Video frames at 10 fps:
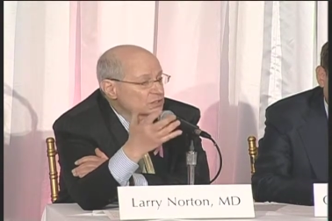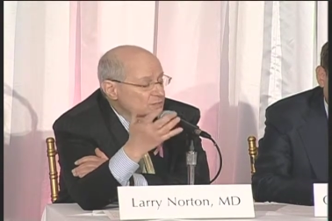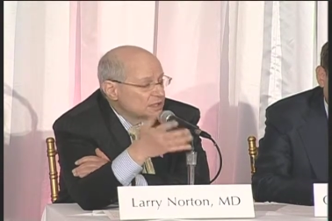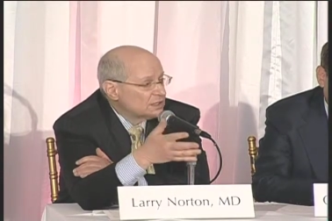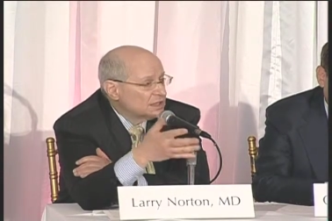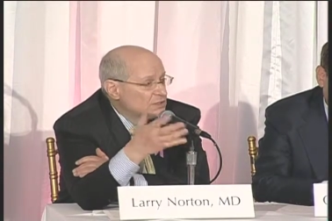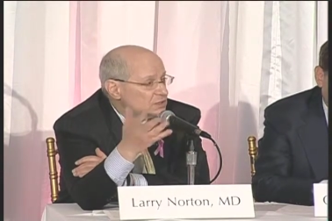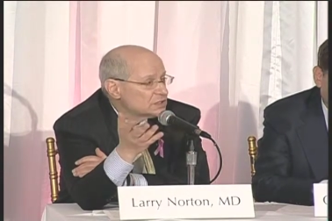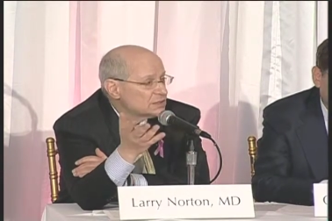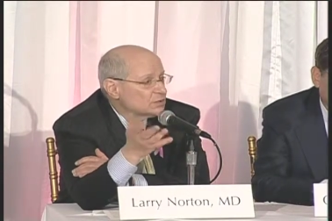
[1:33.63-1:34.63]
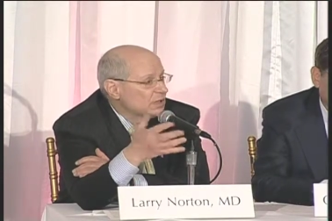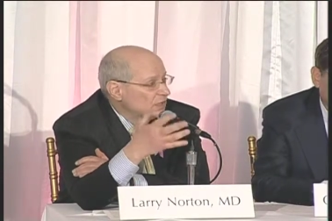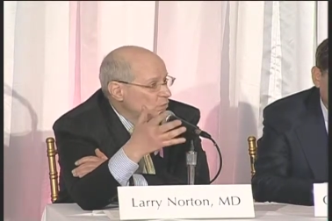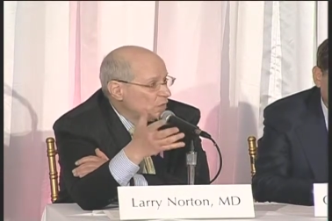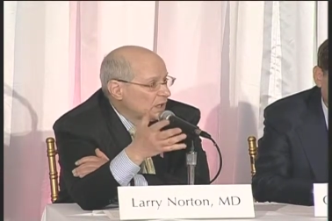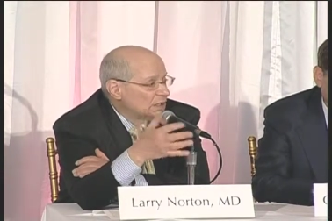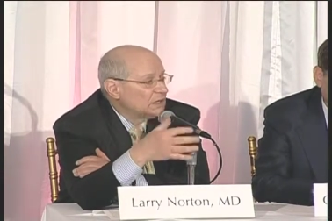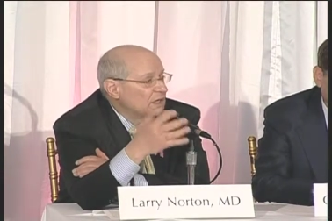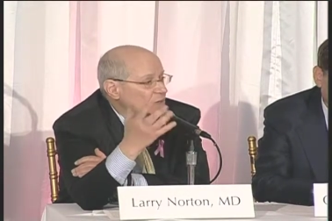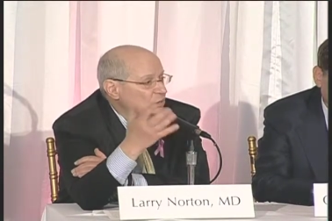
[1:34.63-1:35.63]
are dependent on estrogen, some are not. Why?
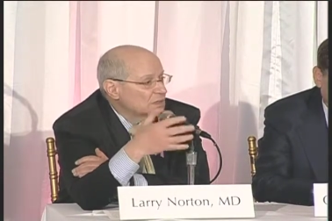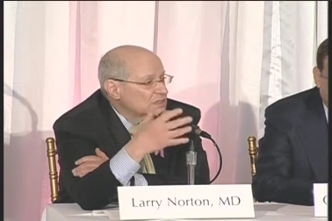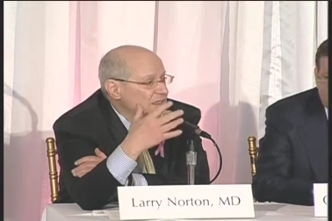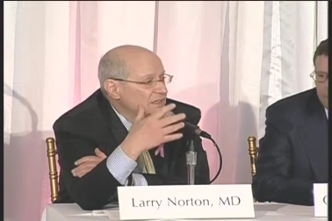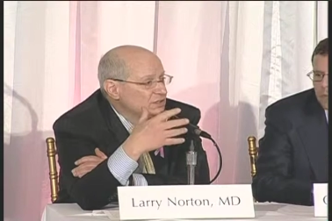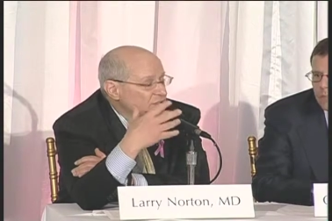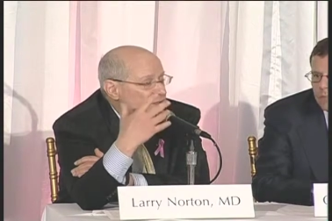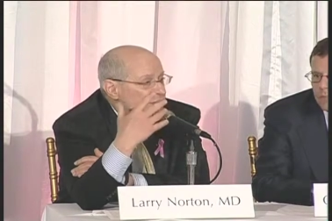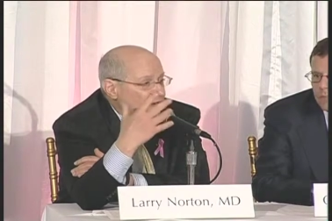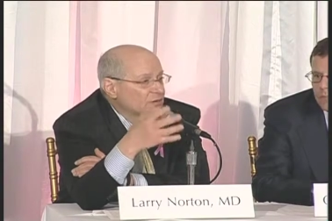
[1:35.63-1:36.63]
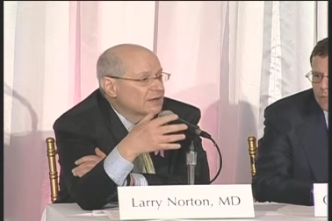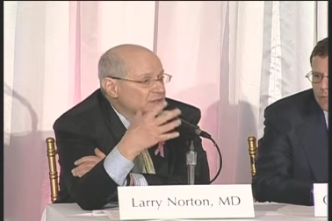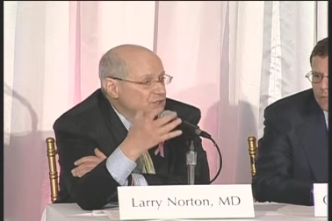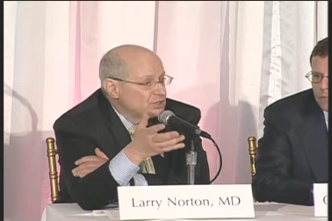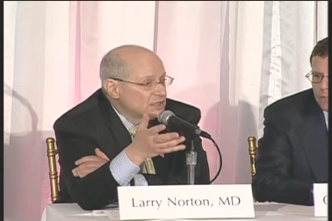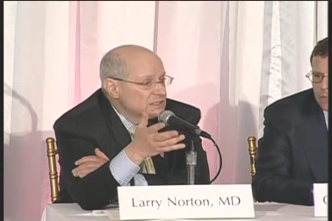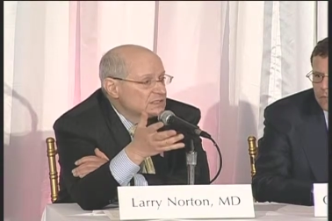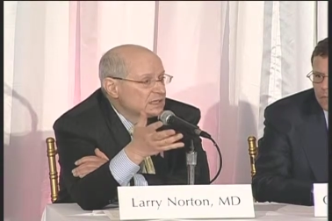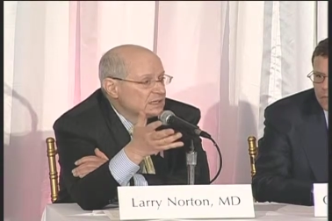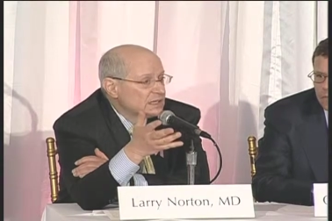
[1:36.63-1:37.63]
What is the, the background of the
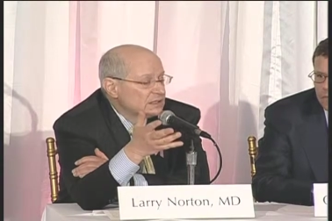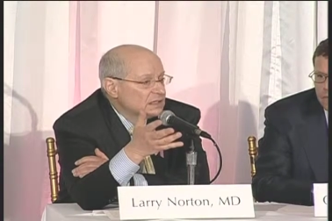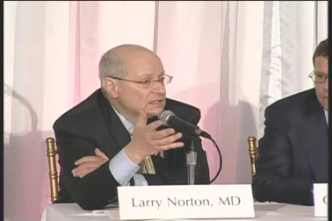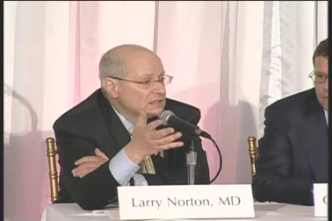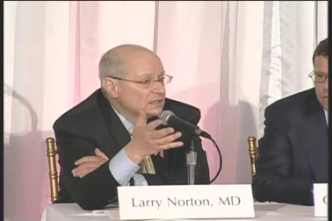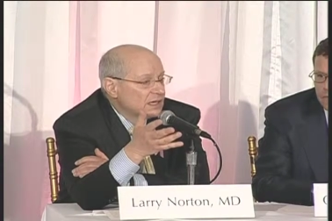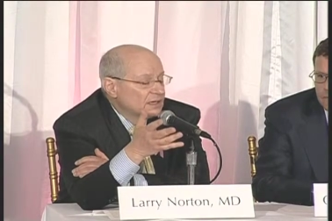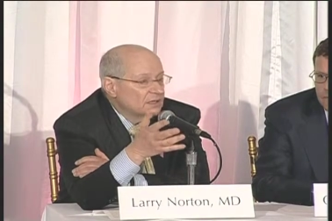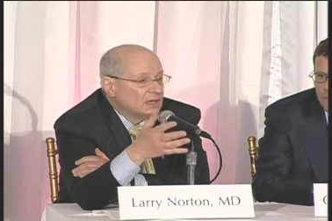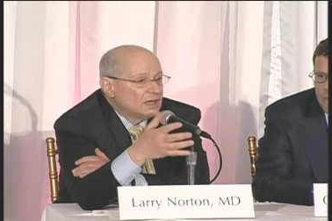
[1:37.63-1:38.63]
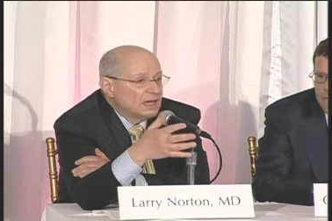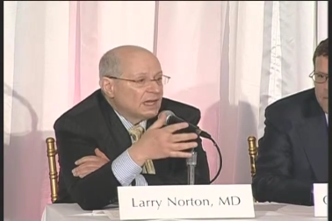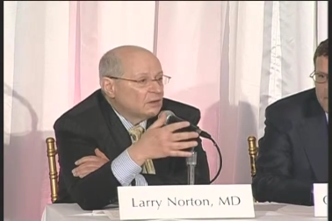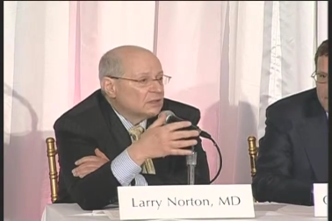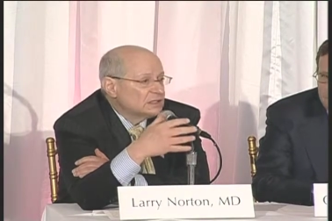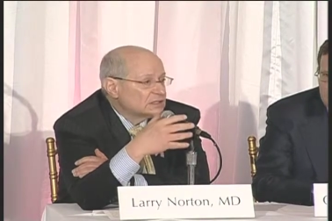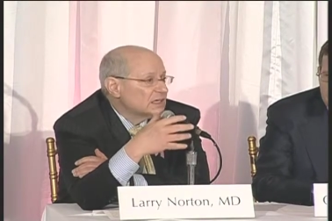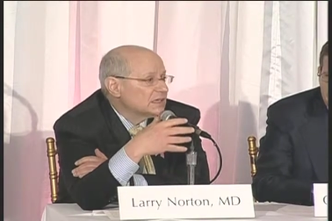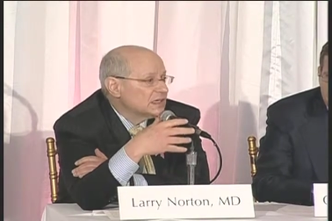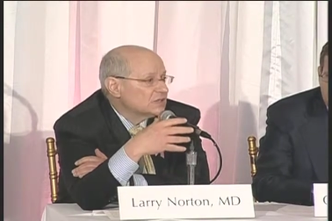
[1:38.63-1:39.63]
genes that, that leads to that? How we can
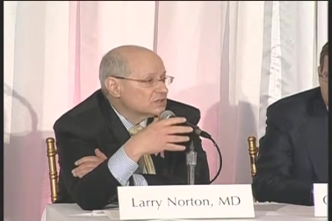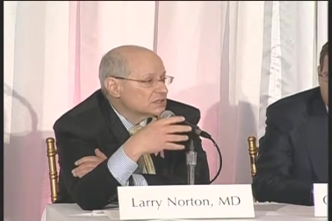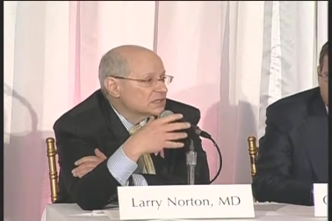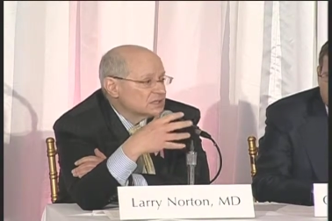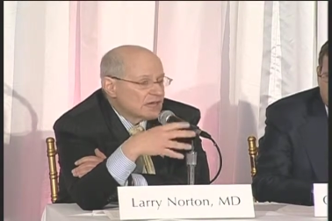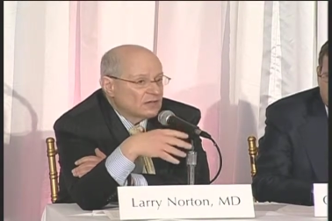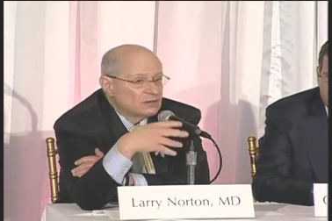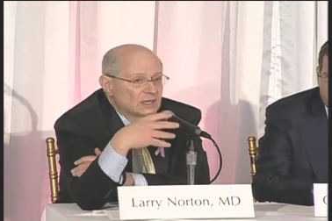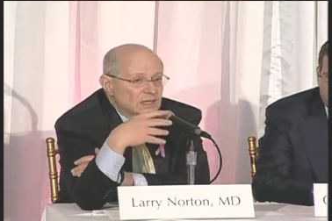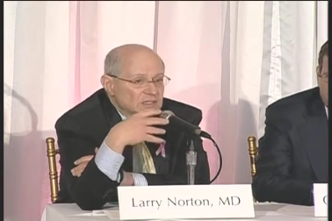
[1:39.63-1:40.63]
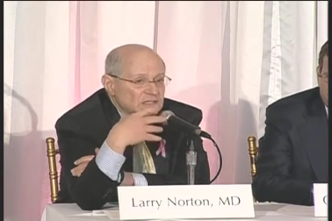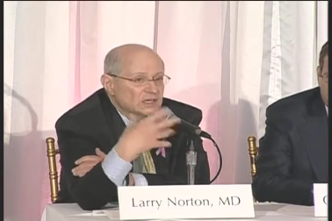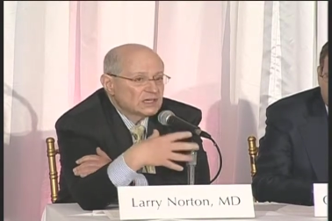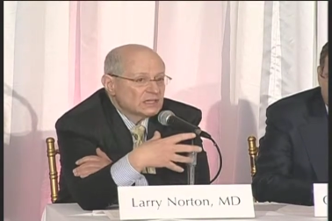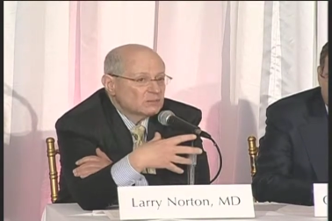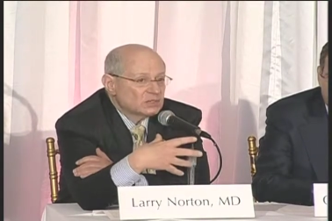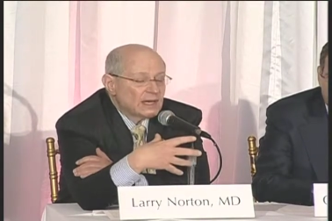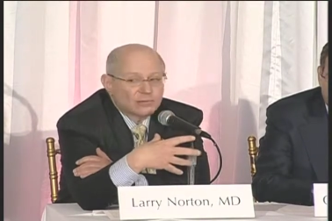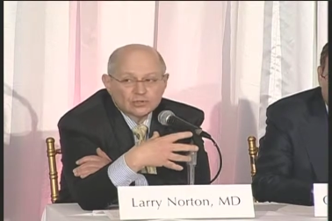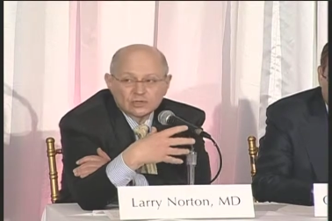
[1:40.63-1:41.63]
take cancer cells out and study them in the
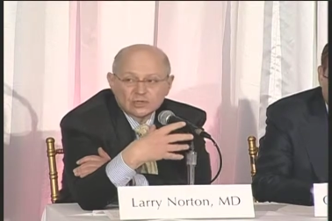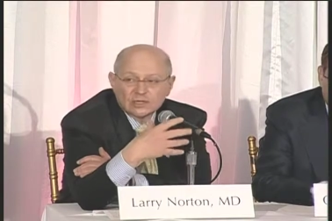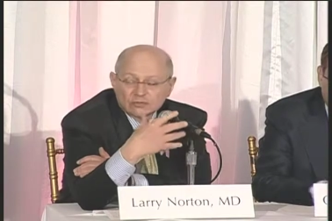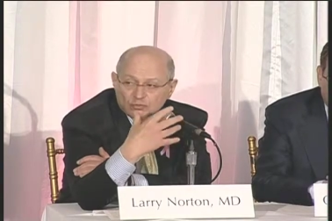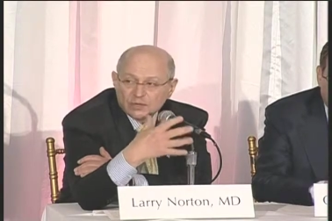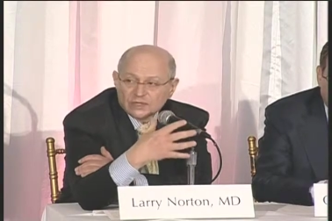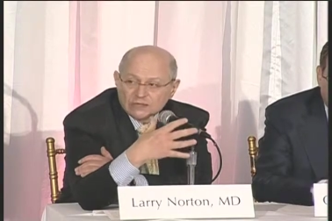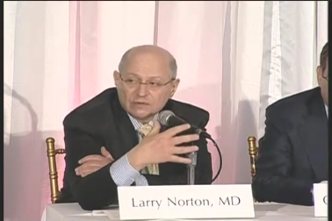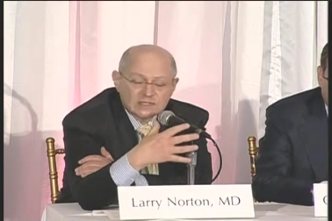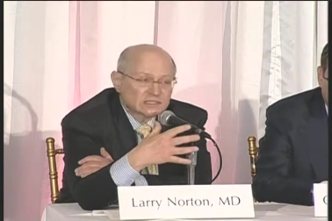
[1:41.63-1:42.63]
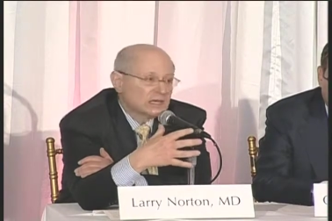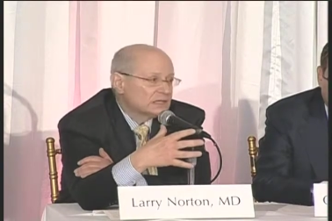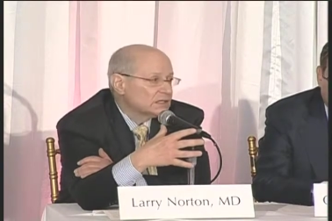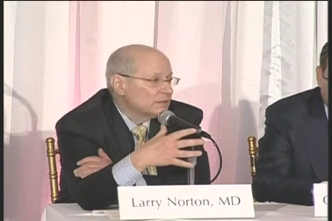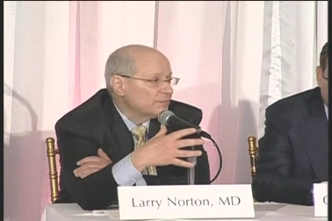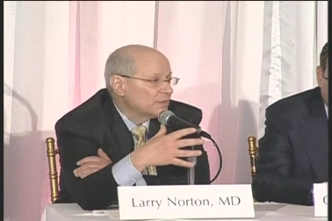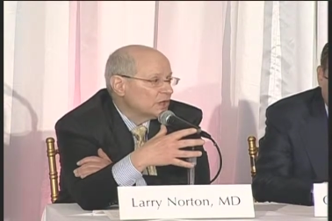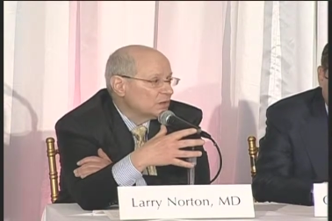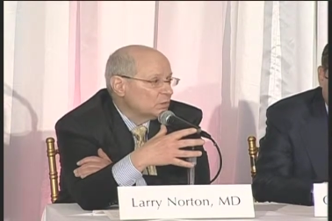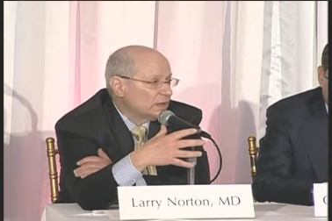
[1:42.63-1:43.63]
laboratory and really investigate them
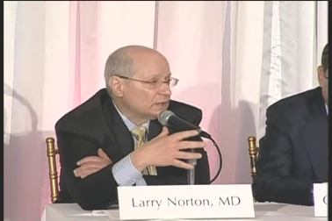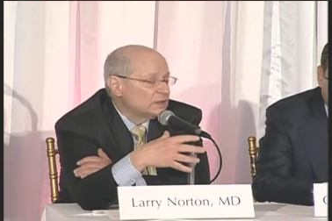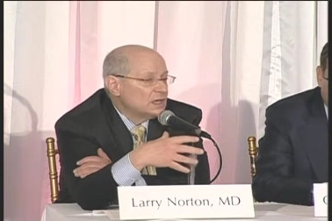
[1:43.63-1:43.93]
uh, well.